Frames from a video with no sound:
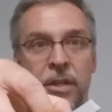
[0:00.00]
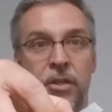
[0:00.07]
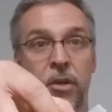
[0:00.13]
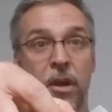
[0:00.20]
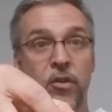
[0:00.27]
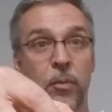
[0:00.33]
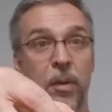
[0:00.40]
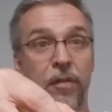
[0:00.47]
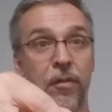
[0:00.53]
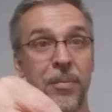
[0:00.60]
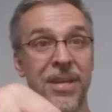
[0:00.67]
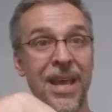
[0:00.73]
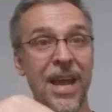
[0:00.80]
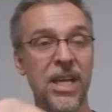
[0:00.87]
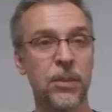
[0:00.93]
These cards are printed
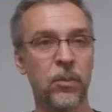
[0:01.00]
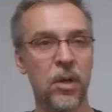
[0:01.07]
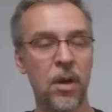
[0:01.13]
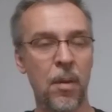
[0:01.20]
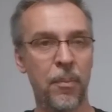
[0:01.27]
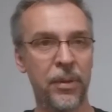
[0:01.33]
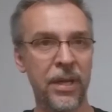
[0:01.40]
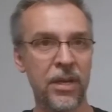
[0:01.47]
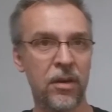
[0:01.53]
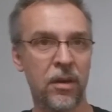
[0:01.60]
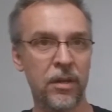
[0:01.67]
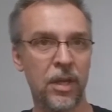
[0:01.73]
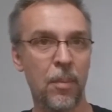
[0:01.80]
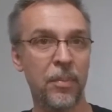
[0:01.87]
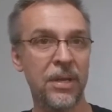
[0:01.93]
from the Expert Playing
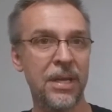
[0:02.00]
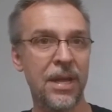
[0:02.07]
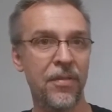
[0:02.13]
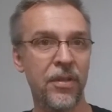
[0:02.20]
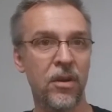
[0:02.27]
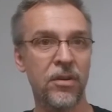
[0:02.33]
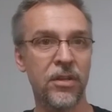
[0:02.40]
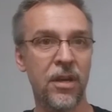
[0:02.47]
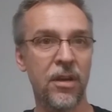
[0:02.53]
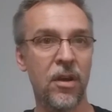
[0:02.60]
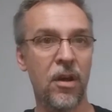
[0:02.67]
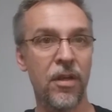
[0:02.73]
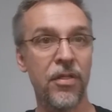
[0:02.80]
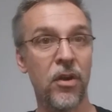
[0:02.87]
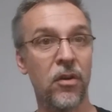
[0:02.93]
Card Company and they are done
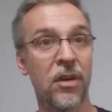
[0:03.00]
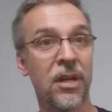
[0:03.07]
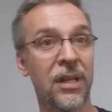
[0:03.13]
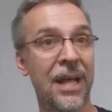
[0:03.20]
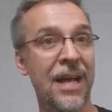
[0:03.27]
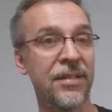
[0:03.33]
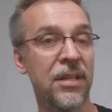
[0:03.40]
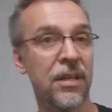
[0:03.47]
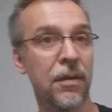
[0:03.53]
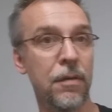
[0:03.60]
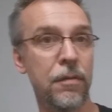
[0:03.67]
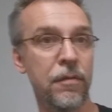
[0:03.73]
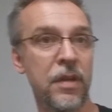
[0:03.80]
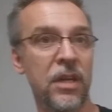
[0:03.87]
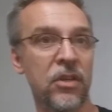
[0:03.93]
on their
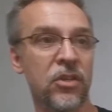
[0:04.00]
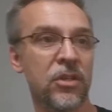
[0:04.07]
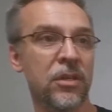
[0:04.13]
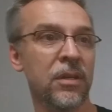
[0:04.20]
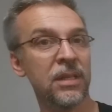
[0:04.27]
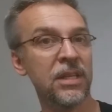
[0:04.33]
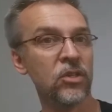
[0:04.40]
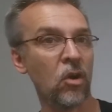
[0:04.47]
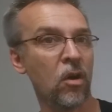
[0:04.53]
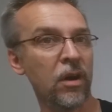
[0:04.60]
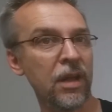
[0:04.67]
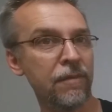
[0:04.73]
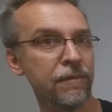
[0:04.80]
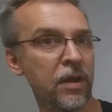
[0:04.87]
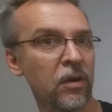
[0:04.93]
classic finish. These are
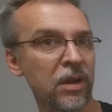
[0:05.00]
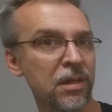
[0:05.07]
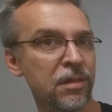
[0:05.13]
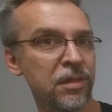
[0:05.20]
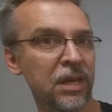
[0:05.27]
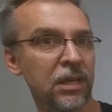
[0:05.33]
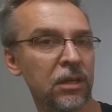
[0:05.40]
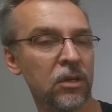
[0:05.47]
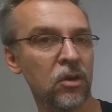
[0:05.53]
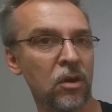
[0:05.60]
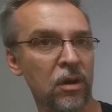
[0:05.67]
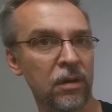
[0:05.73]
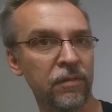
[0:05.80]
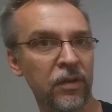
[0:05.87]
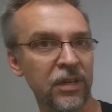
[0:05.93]
a very thick
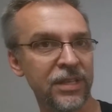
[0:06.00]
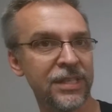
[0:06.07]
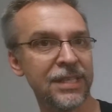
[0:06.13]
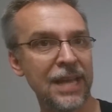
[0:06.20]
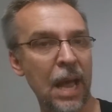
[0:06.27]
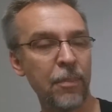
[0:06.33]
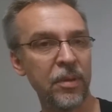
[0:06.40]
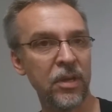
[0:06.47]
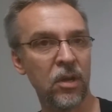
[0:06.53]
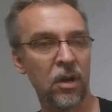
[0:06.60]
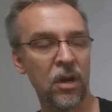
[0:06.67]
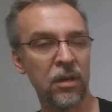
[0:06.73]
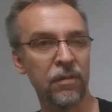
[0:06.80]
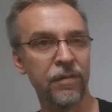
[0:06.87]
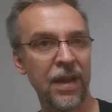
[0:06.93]
card, very snappy
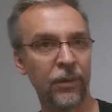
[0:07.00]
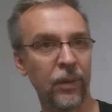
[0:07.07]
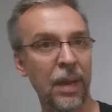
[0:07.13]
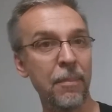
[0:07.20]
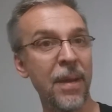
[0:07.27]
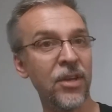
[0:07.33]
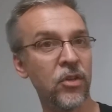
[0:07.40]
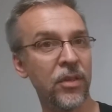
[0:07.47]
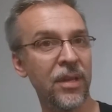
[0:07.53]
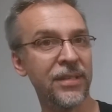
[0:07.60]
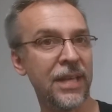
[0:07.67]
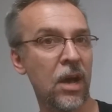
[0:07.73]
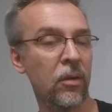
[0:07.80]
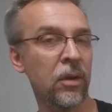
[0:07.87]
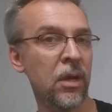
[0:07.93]
card. In fact, when I measure
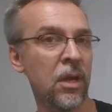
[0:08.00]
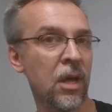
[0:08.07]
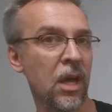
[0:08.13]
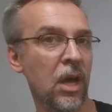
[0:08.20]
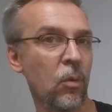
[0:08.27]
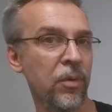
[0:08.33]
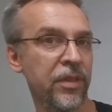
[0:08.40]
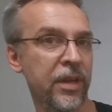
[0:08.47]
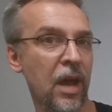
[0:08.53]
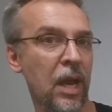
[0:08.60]
these out uh, with the